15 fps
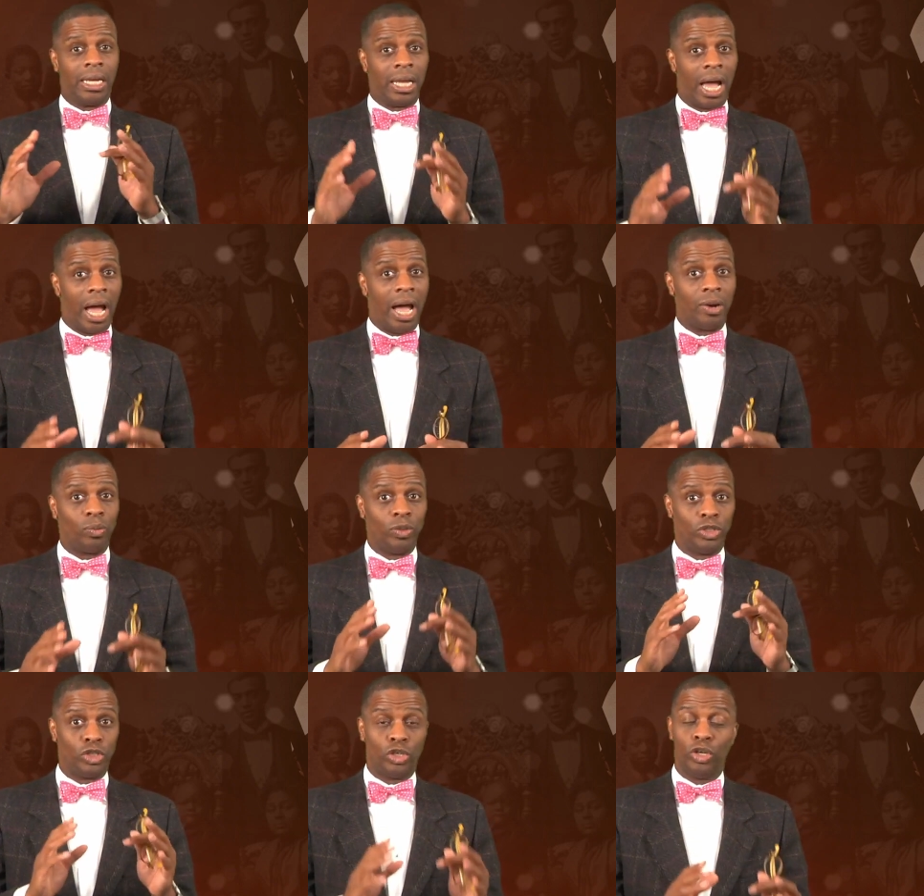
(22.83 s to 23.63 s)

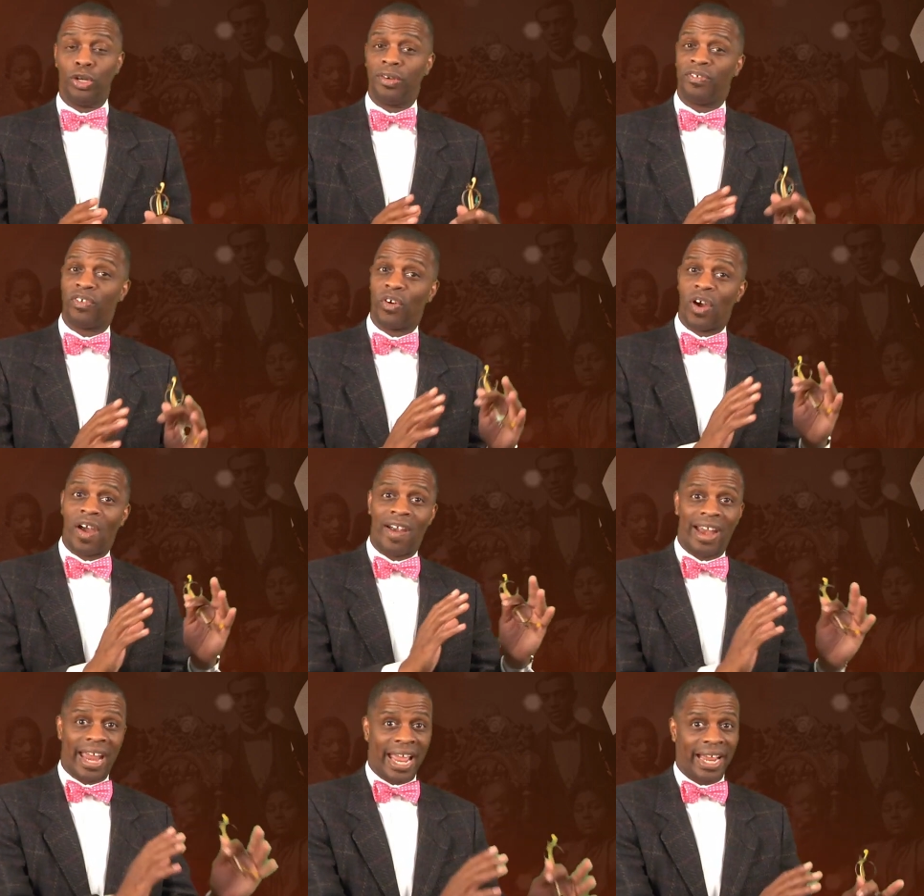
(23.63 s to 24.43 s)
God was good for
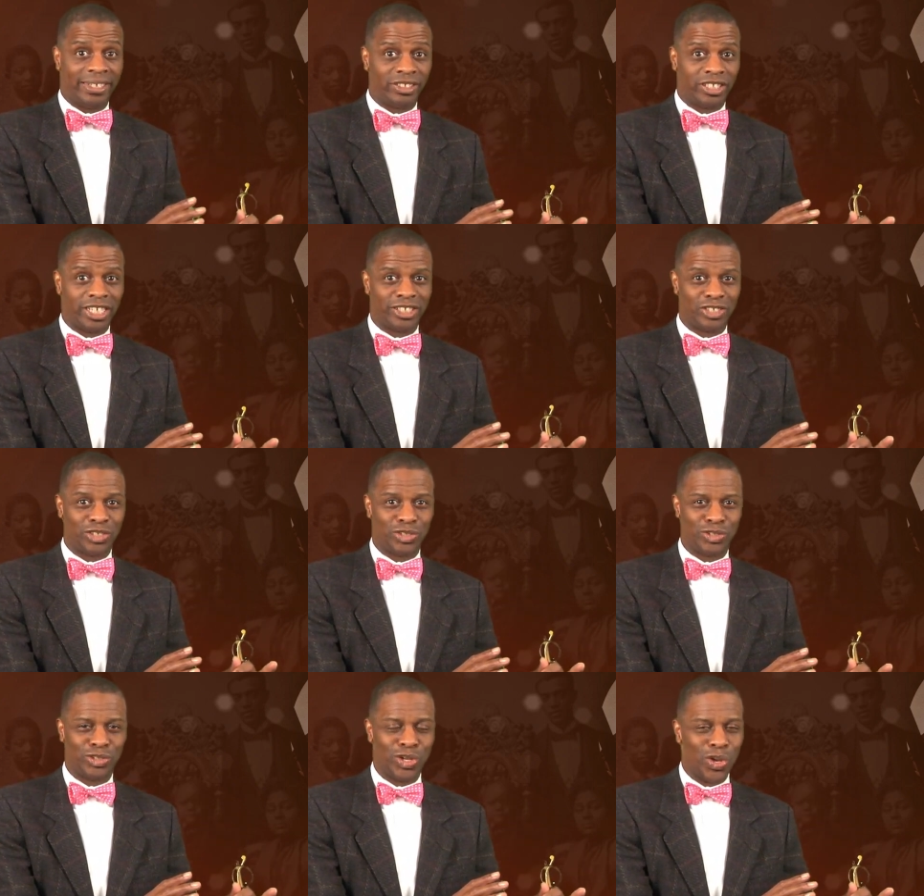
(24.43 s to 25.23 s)
our
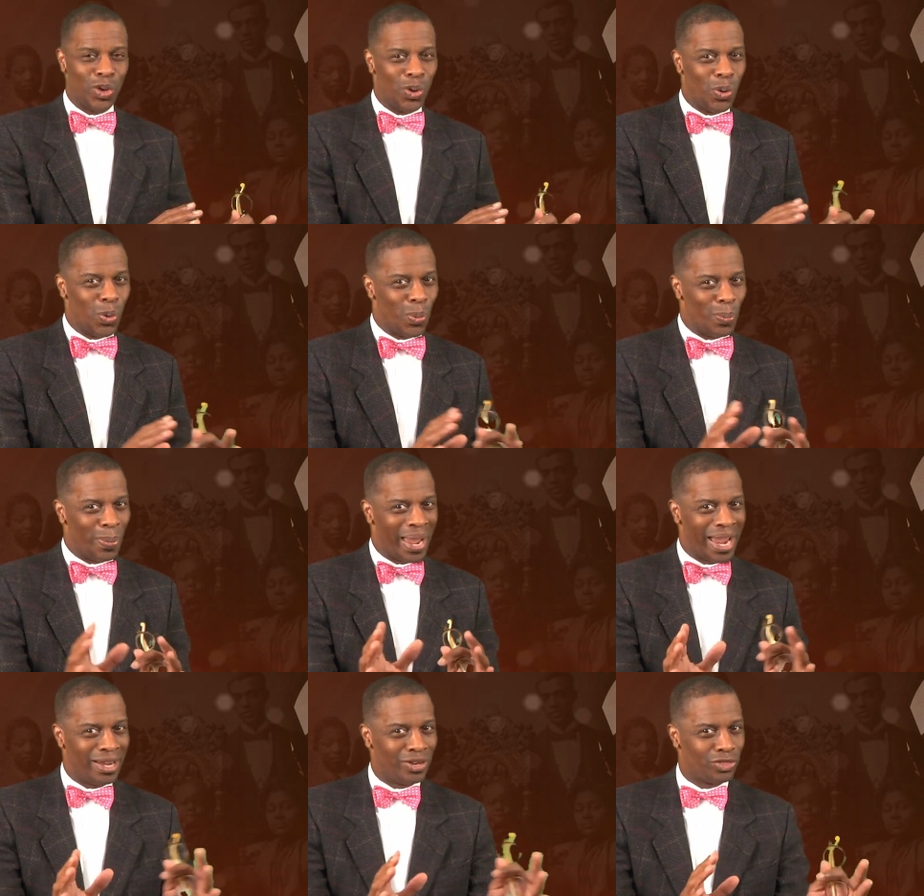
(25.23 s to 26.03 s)
ancestors who
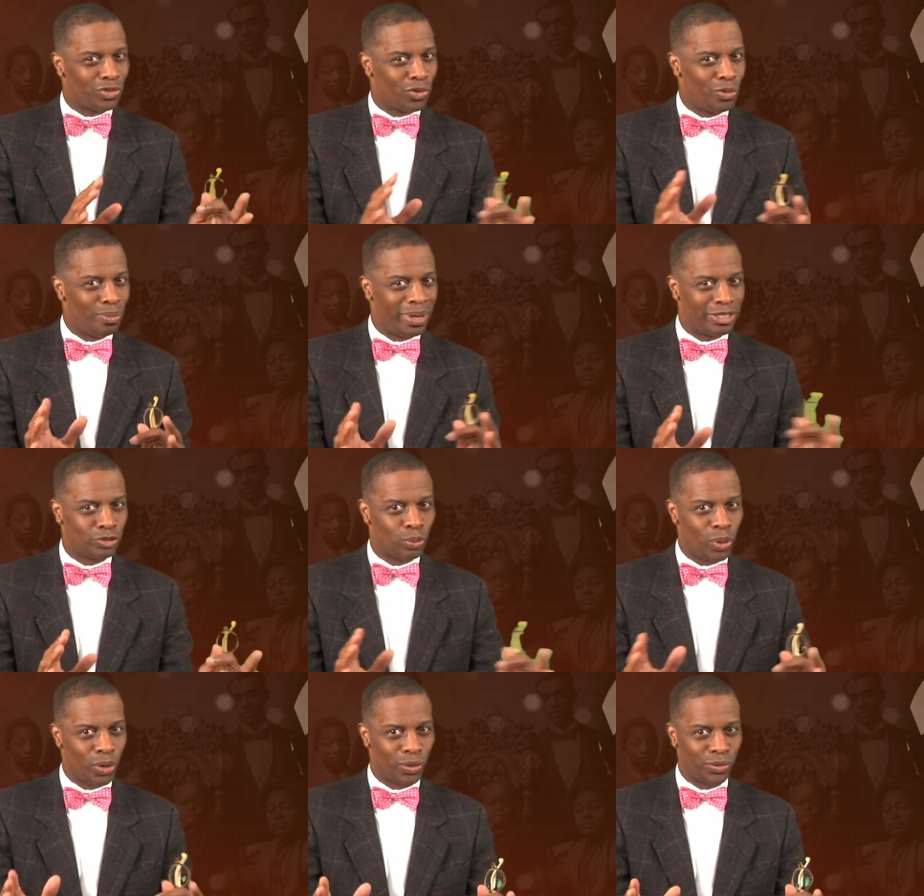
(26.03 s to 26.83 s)
made it through
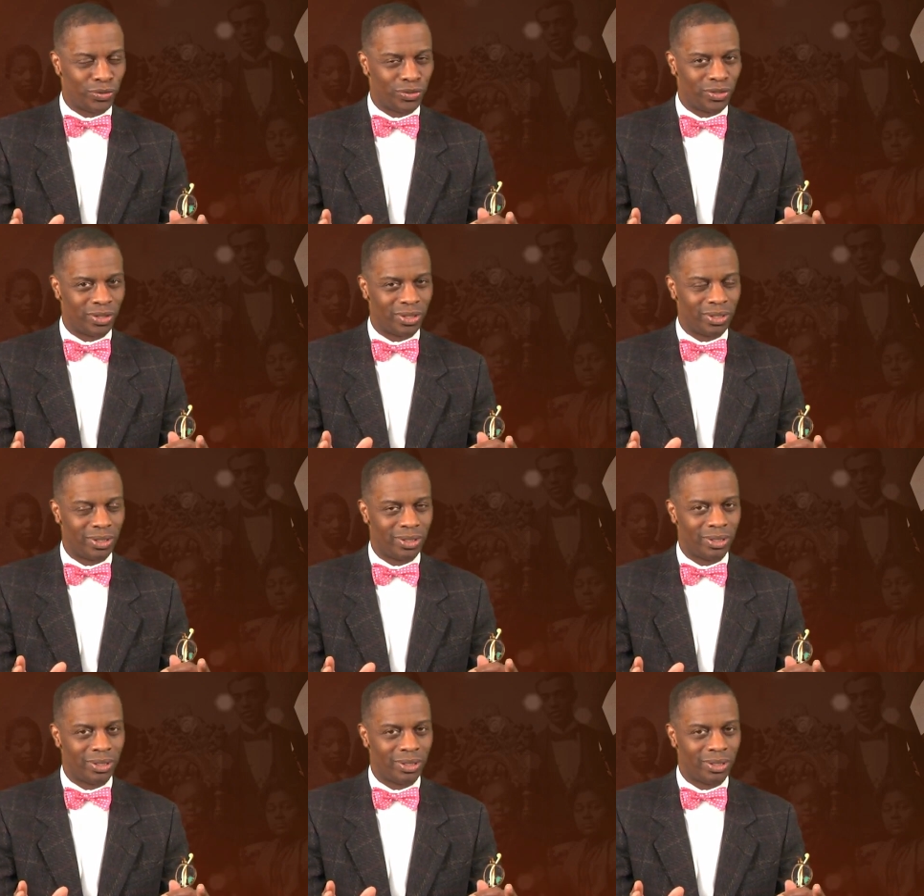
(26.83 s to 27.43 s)
much worse.